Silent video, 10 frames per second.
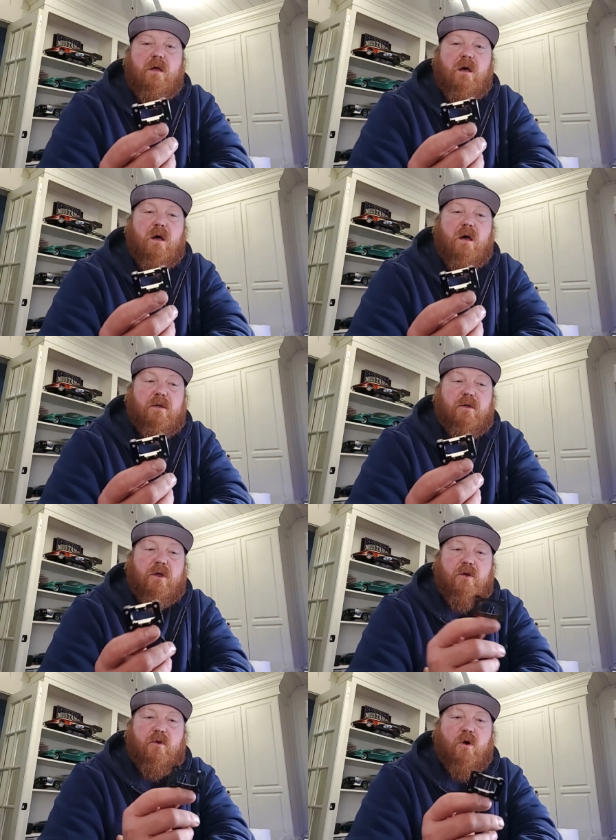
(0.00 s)
You
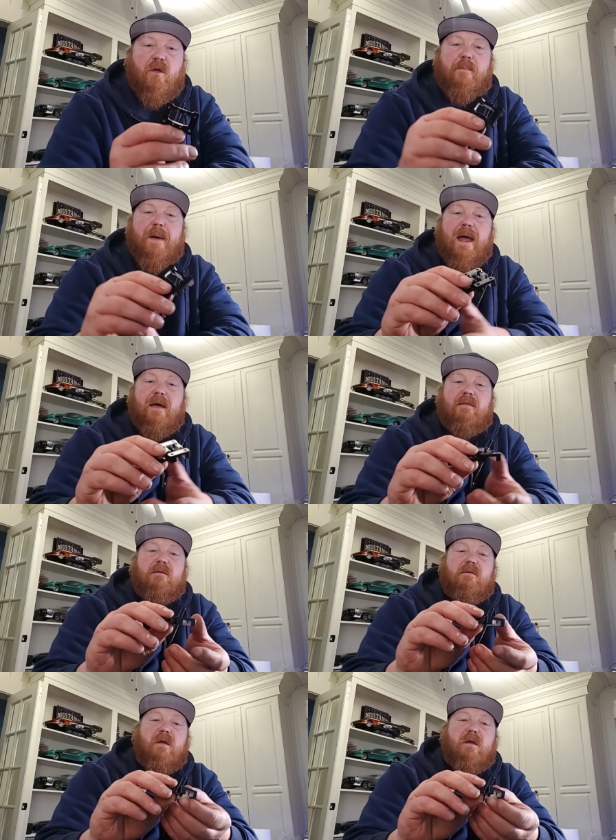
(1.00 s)
can do all the math
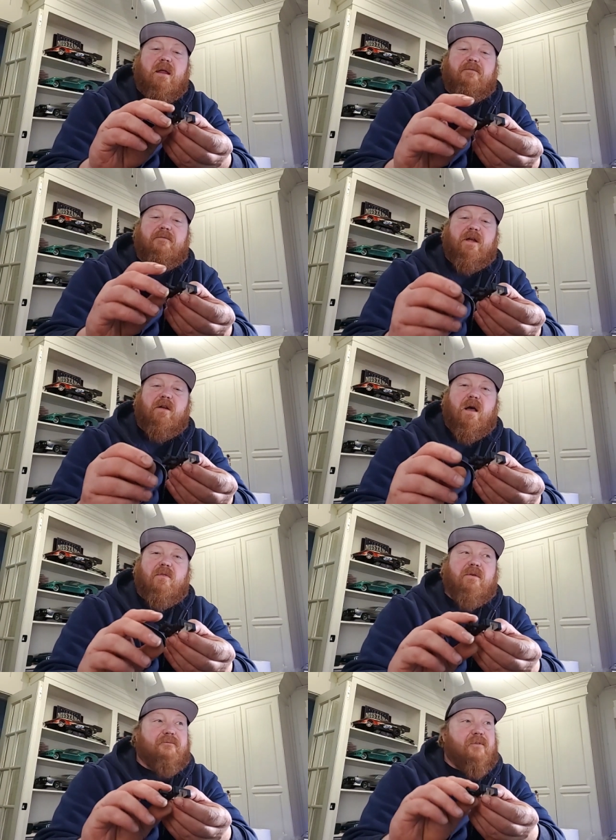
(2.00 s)
and figure out
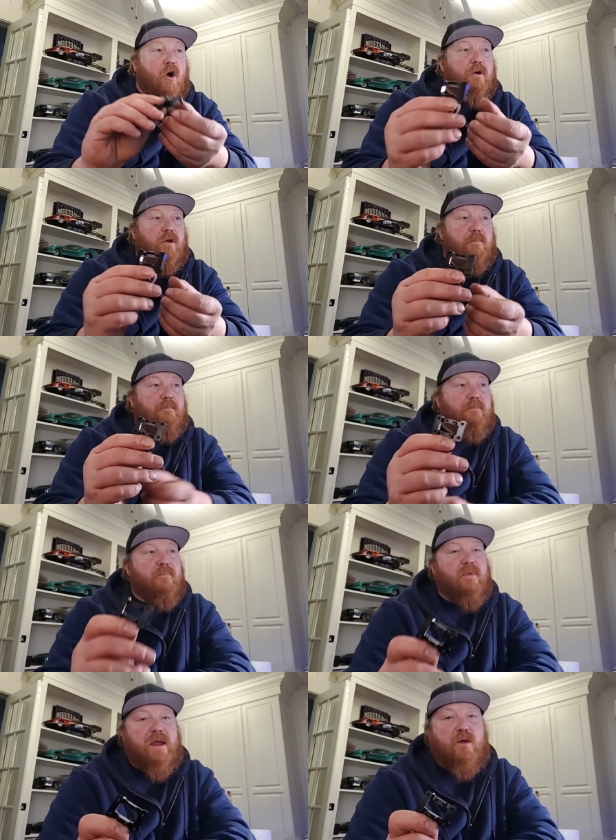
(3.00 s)
the volume
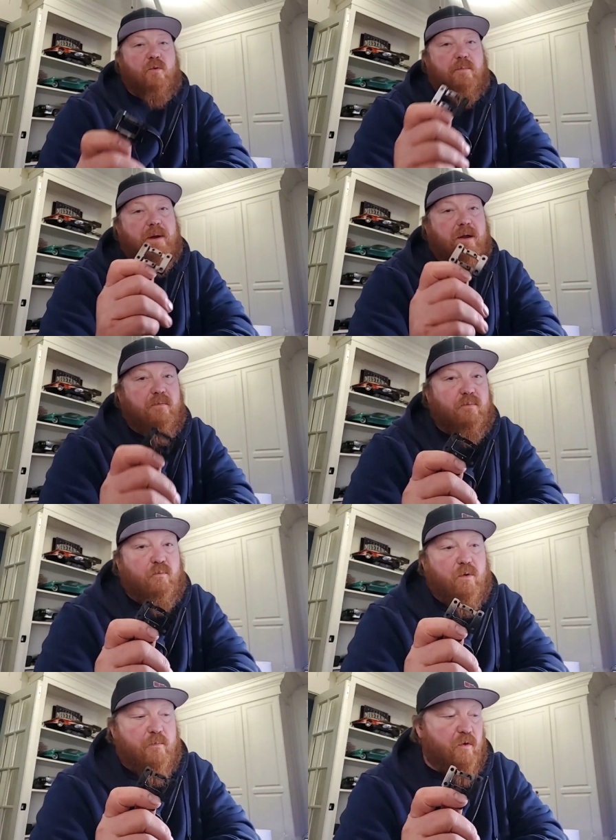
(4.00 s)
that you would be
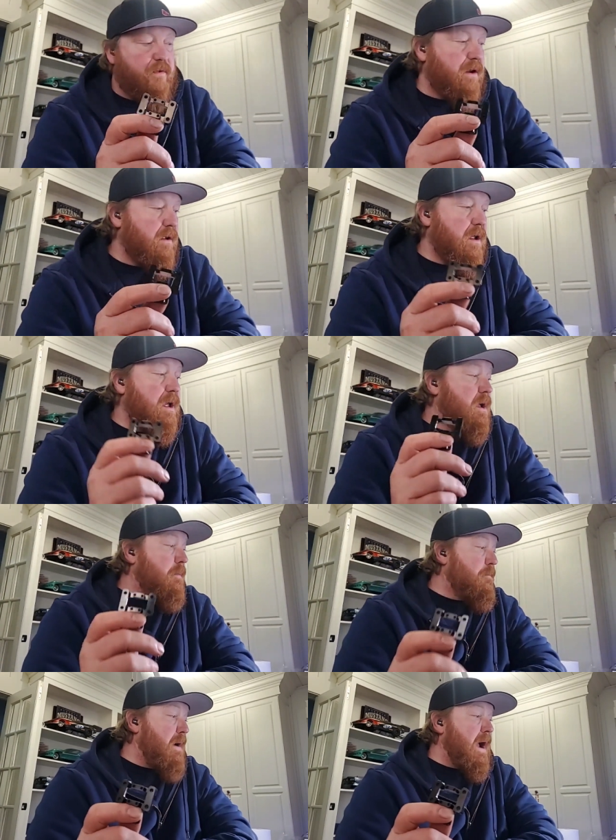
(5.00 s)
removing,
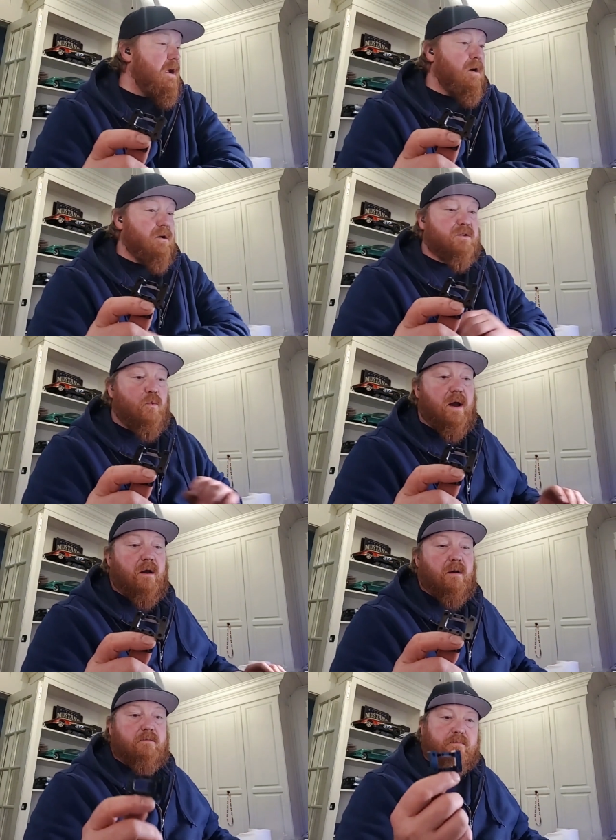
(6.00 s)
pi r
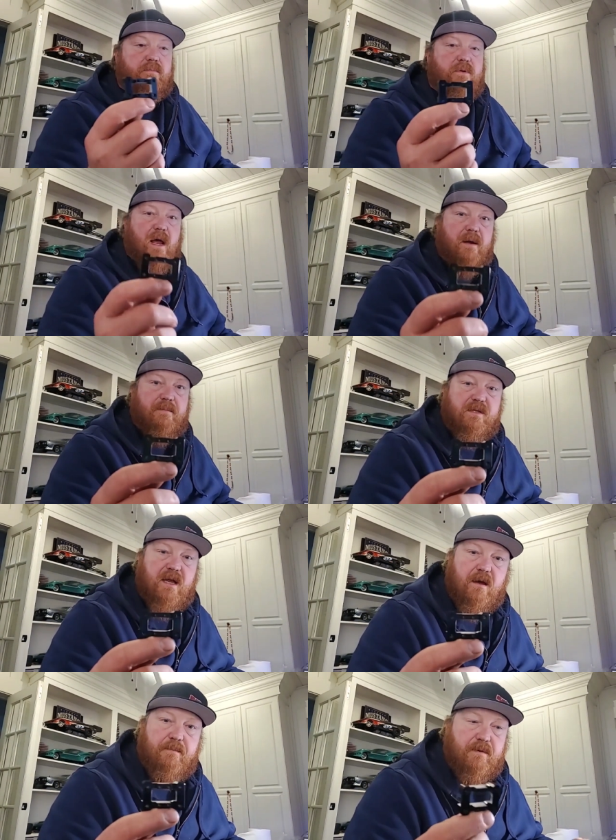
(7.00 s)
squared times
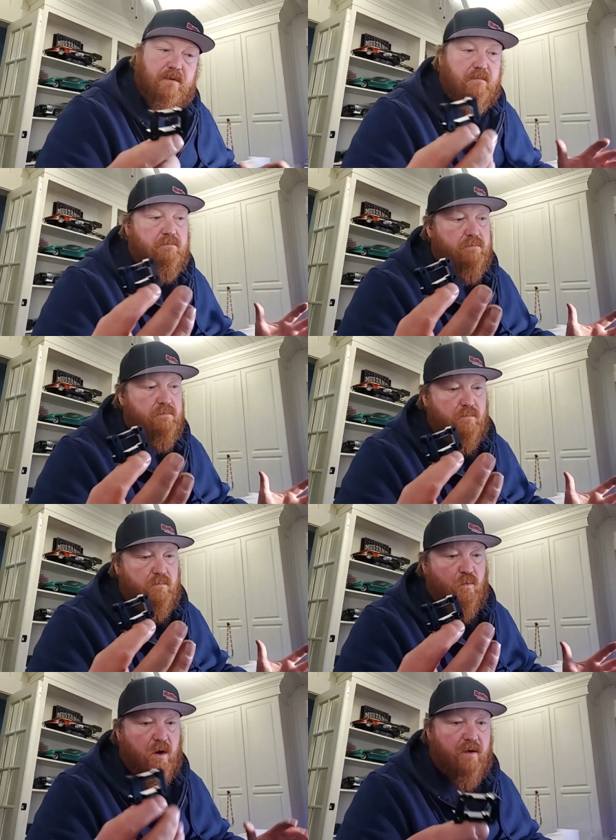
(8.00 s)
depth,
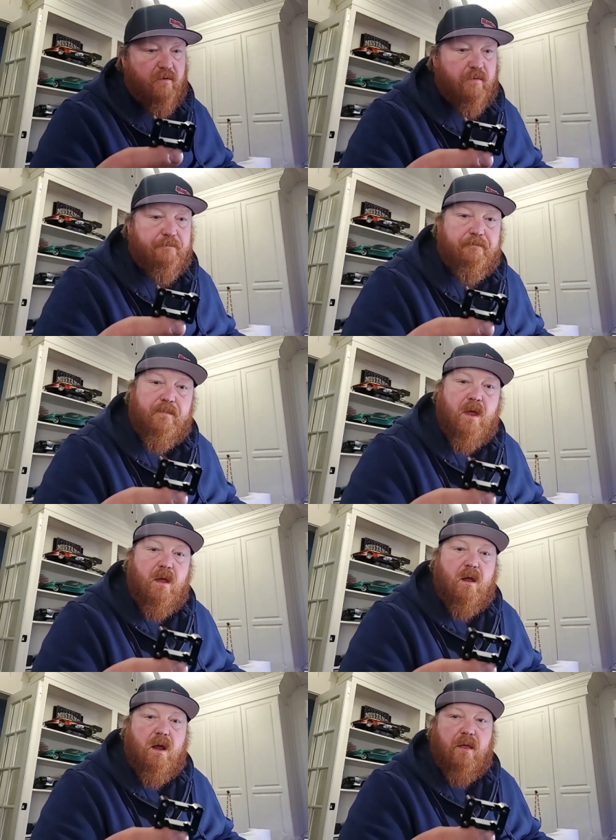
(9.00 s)
whatever,
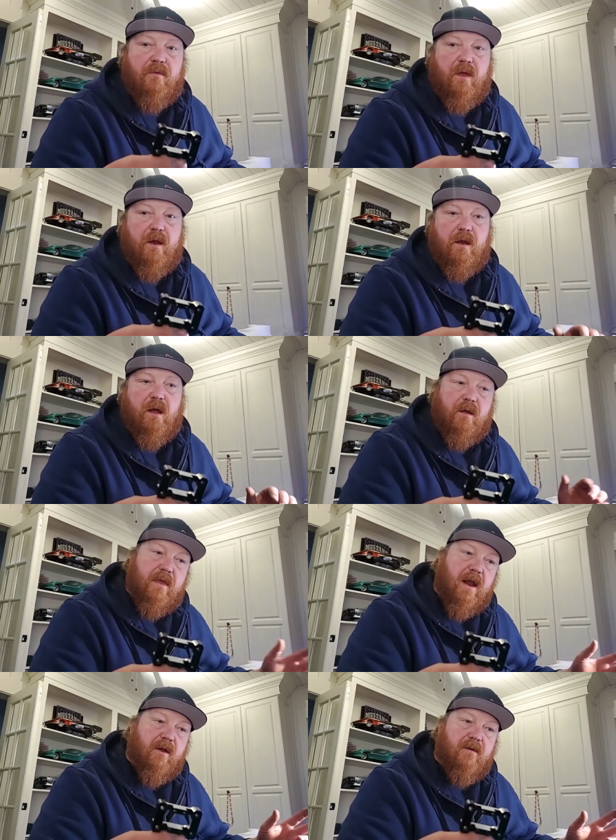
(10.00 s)
and then
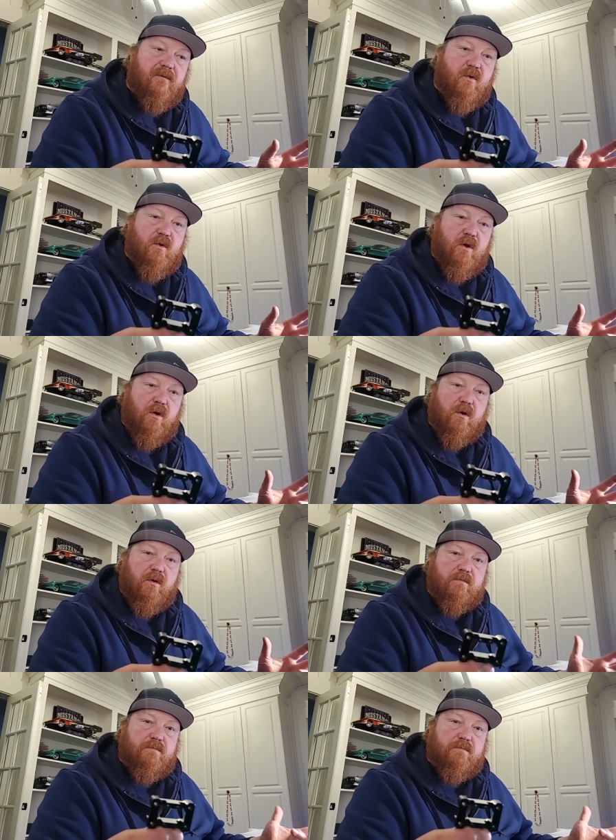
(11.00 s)
that'll give you your